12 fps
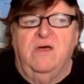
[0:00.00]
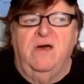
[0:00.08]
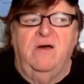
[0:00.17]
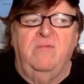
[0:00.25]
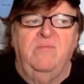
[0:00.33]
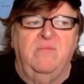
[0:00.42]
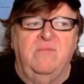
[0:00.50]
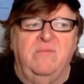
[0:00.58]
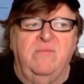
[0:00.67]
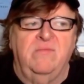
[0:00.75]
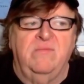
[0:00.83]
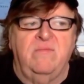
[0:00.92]

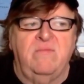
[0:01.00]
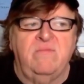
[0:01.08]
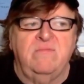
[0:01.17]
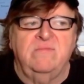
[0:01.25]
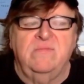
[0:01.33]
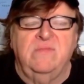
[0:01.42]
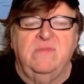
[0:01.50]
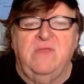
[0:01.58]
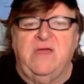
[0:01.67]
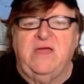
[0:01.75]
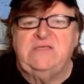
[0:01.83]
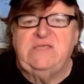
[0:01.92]

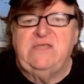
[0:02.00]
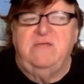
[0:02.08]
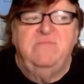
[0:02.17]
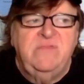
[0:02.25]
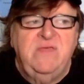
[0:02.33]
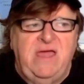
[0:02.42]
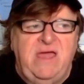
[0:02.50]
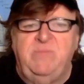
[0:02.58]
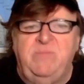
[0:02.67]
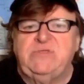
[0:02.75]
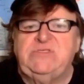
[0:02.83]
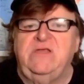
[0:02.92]
Like I said,
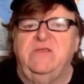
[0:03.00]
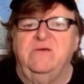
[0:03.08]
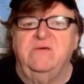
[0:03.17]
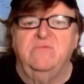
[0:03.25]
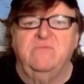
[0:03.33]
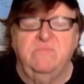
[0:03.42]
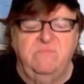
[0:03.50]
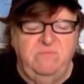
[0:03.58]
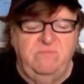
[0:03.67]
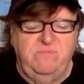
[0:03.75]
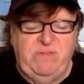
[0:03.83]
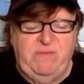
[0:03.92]
80% of the
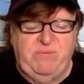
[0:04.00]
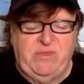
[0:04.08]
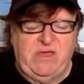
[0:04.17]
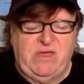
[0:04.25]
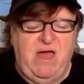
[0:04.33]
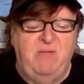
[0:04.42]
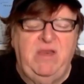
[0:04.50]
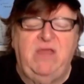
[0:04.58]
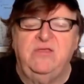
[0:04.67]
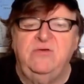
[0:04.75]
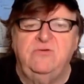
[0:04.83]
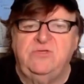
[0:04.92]
people that comment
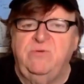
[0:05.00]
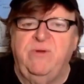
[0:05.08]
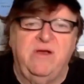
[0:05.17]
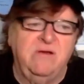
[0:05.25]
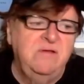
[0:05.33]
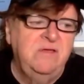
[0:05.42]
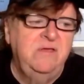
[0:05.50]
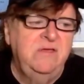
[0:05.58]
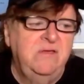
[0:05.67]
on YouTube are